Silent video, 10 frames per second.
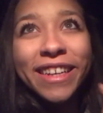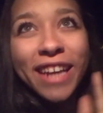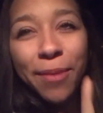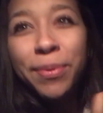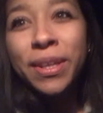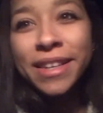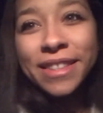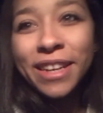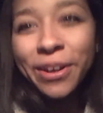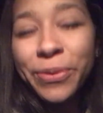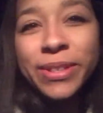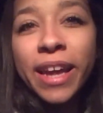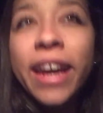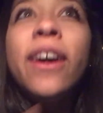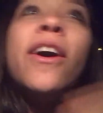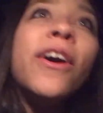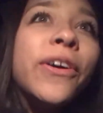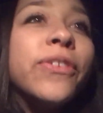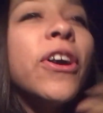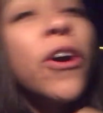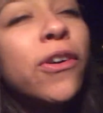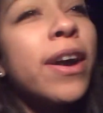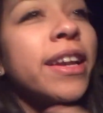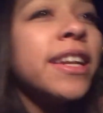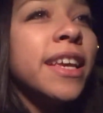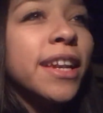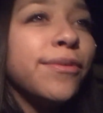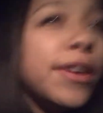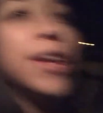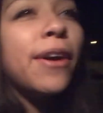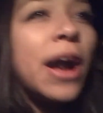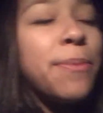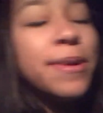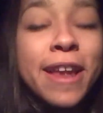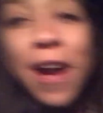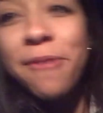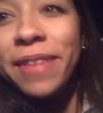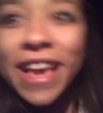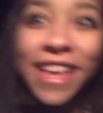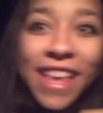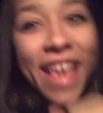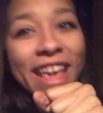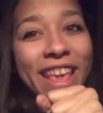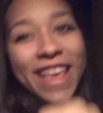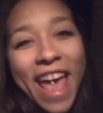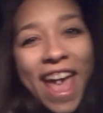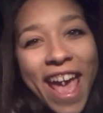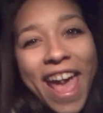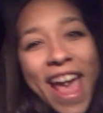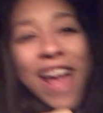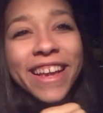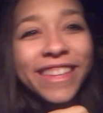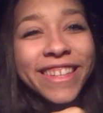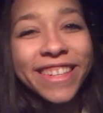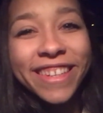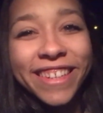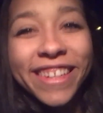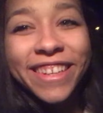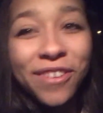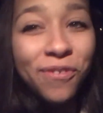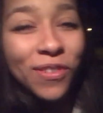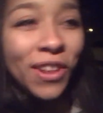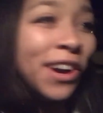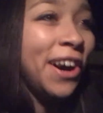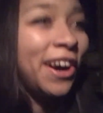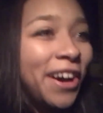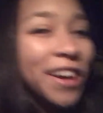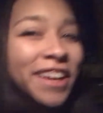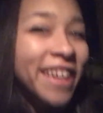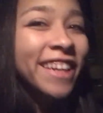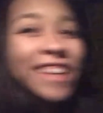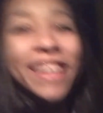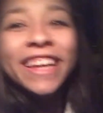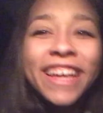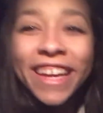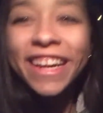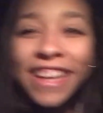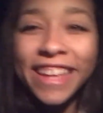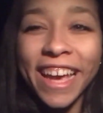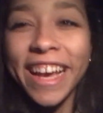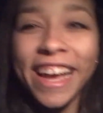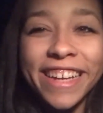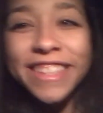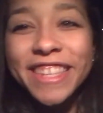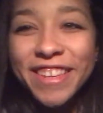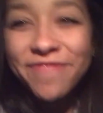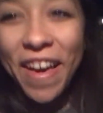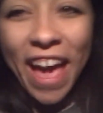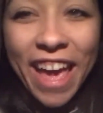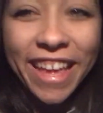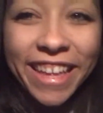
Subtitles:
Couple days there, it was like, oh no, I need to get a video out, but now I'm like, yay, I get to vlog. Okay, guys. Bye.